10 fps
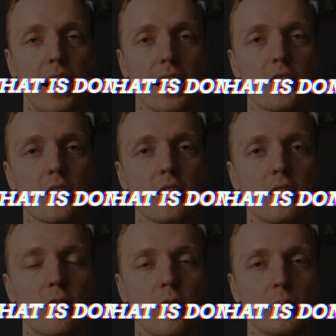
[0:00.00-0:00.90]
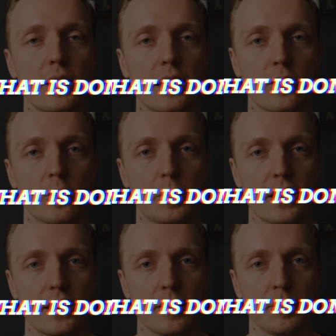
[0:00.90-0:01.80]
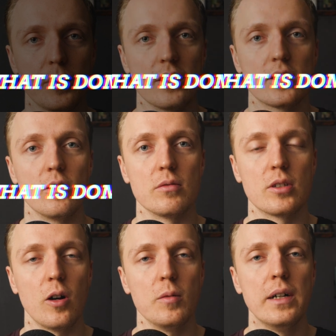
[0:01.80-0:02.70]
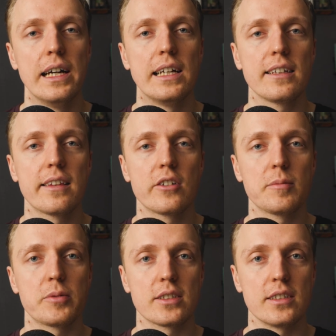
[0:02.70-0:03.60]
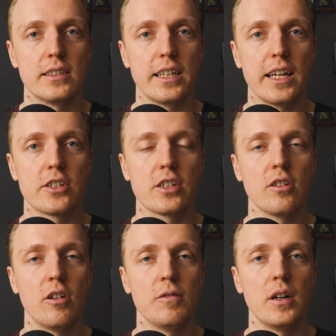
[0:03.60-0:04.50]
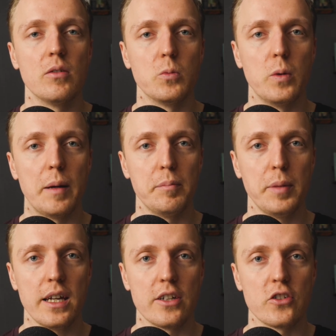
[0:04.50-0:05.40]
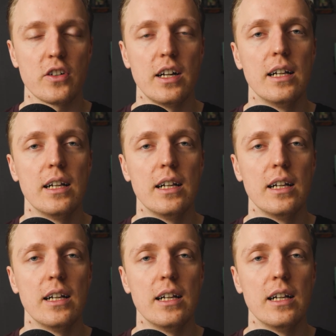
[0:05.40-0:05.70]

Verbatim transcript: Actually DOM is super simple, so DOM is the representation of our web page,